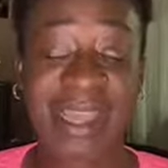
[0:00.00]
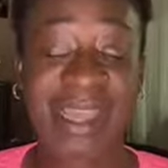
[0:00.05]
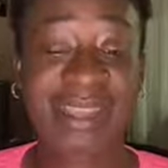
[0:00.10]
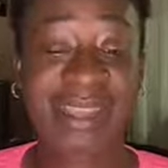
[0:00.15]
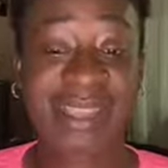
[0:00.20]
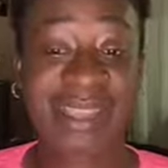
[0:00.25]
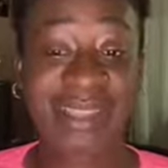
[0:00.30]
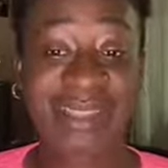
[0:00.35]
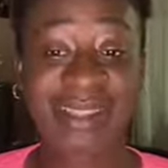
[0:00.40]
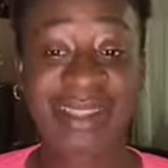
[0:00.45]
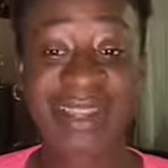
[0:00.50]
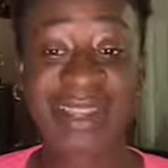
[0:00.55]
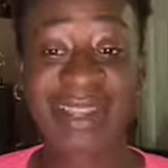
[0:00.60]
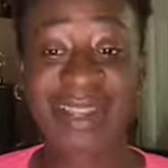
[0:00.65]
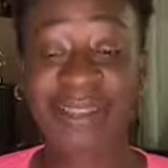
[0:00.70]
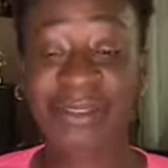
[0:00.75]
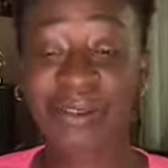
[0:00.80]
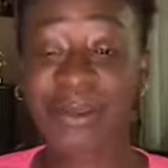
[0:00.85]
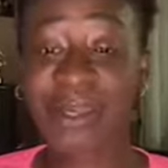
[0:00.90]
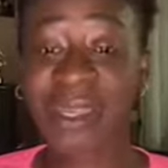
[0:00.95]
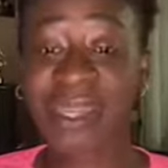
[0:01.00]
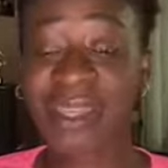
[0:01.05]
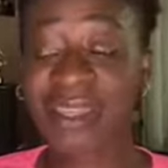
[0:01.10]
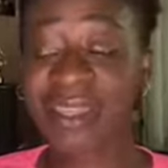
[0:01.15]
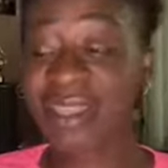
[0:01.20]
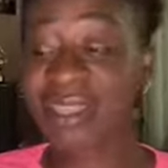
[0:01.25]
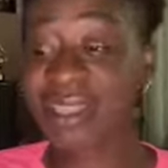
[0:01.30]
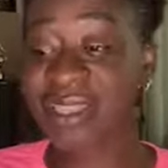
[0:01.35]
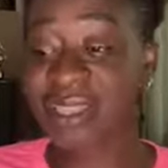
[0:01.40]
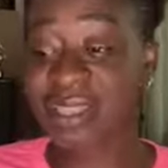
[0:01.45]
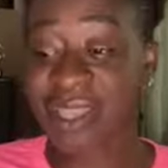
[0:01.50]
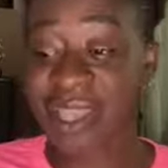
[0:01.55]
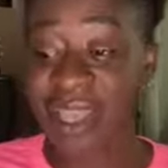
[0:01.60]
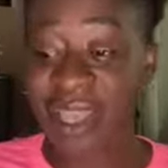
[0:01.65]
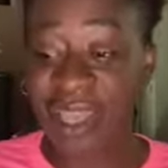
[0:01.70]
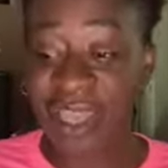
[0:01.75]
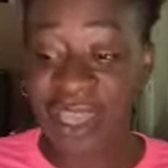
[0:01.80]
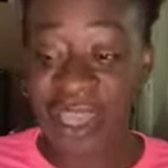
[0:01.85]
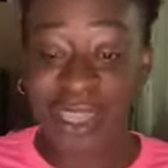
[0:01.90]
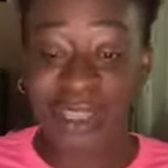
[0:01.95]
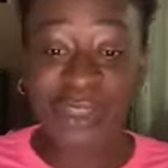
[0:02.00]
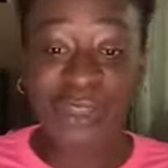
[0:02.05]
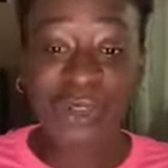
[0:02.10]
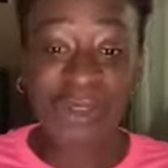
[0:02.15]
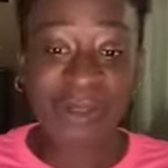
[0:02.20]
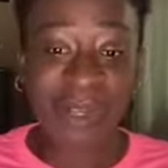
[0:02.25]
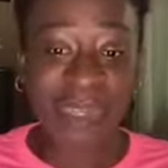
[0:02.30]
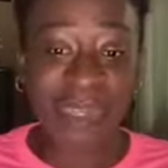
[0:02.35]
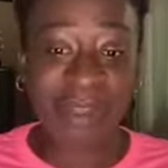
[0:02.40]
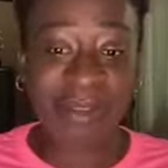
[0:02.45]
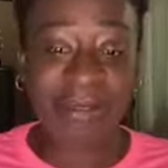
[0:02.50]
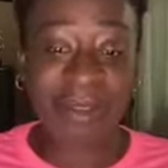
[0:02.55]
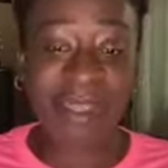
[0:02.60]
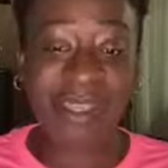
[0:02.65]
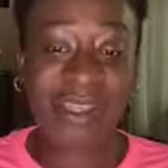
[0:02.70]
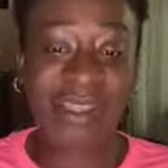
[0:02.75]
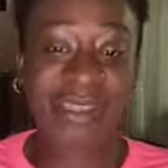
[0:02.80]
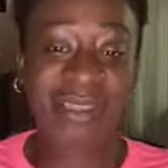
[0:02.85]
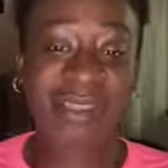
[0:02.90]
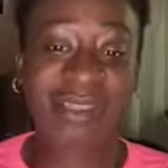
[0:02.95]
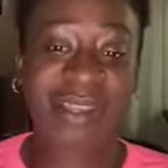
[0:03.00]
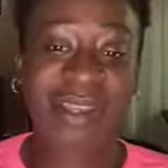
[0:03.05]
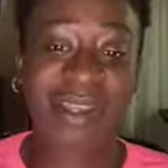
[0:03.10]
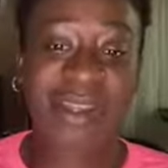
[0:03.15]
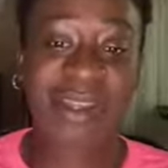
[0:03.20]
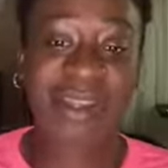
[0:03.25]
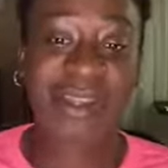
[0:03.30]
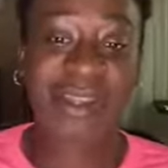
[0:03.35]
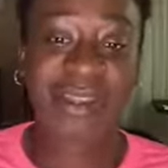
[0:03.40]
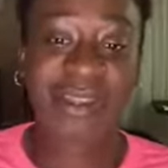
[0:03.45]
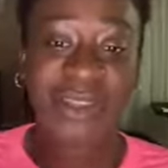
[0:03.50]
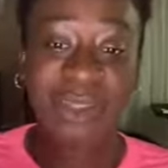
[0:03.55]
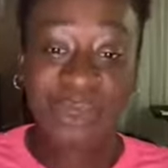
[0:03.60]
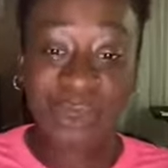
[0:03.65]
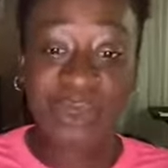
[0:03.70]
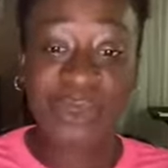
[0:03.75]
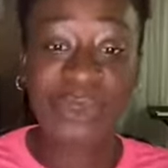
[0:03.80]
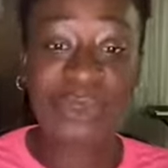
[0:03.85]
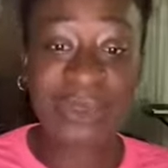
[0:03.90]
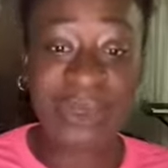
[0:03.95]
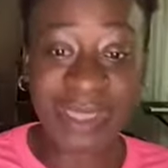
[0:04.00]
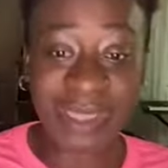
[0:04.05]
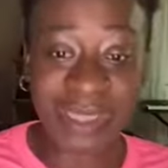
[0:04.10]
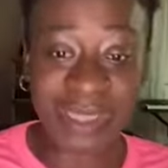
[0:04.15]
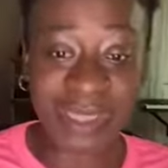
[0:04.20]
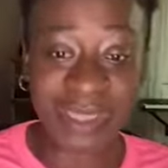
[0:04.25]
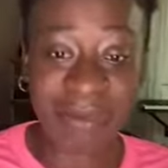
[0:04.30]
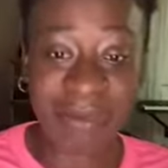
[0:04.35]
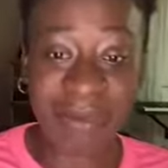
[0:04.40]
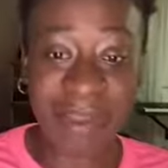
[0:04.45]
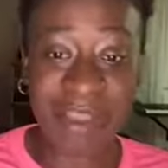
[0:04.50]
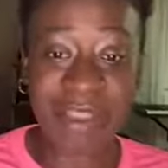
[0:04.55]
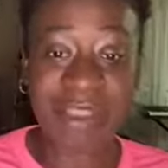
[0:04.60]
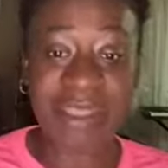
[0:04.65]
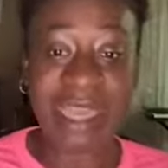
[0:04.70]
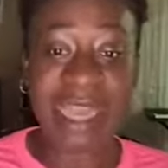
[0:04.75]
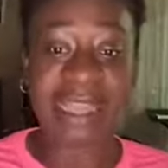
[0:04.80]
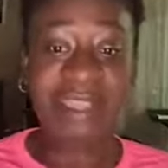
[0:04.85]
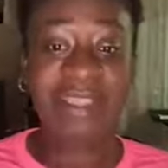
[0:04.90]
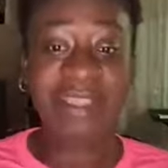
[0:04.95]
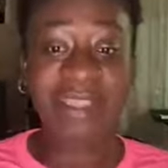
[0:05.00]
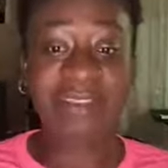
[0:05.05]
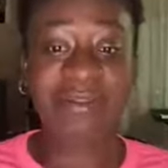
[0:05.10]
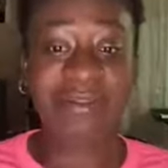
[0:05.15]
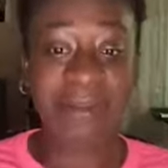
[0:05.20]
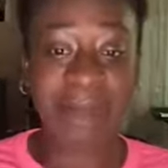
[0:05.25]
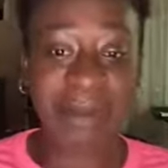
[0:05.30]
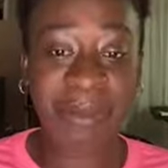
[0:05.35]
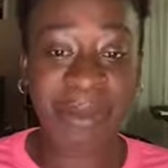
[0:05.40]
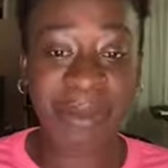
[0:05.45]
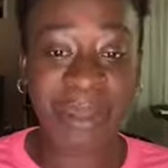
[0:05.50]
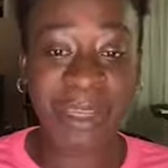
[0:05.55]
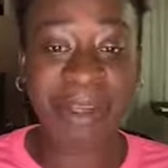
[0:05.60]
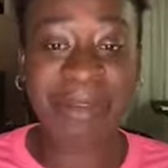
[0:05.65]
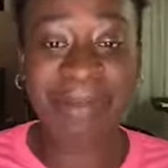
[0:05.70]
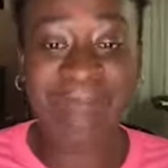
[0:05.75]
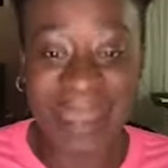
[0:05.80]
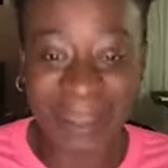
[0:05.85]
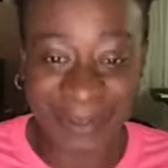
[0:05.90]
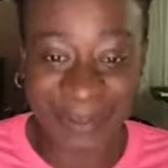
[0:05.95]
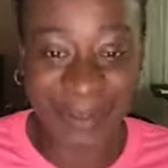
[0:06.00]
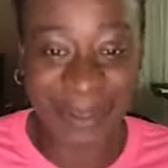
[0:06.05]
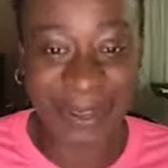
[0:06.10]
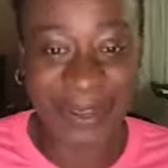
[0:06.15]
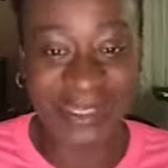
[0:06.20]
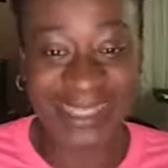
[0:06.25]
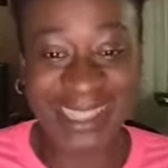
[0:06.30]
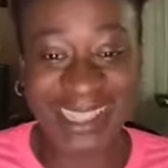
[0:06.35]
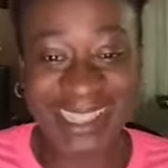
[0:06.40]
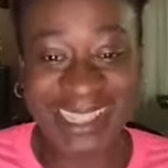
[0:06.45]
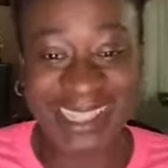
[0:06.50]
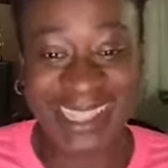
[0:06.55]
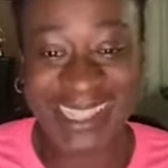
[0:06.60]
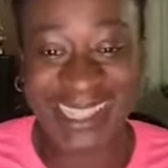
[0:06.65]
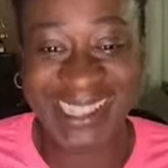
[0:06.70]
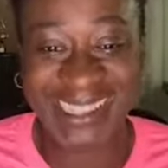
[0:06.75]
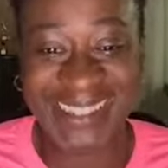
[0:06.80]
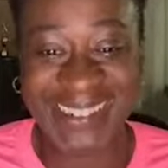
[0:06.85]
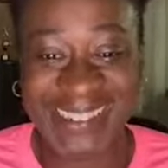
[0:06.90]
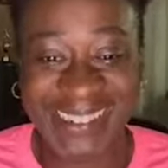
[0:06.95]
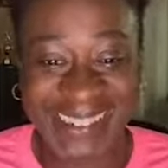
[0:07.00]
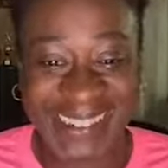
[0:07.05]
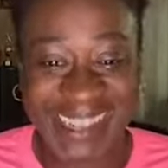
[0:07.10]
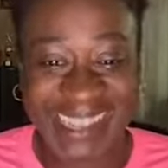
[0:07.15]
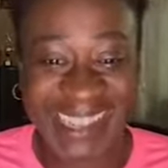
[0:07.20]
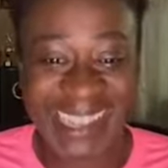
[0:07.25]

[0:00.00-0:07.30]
I like that. And I think that it's great because you doing it means I save memory on my phone, right?